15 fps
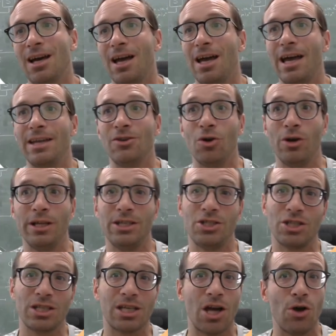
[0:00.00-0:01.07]

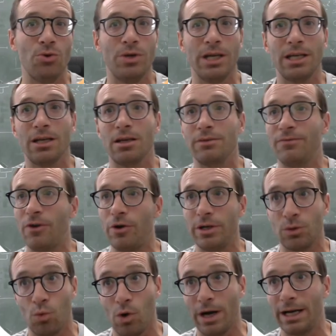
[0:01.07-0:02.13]
knowledge and coding
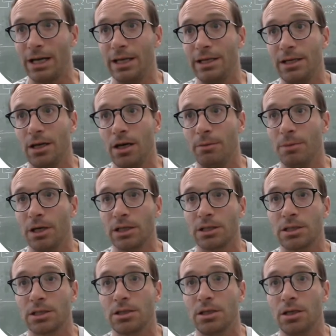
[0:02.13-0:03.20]
varies widely
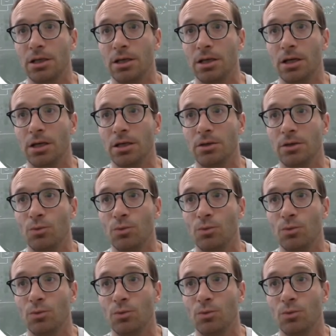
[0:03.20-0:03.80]
amongst the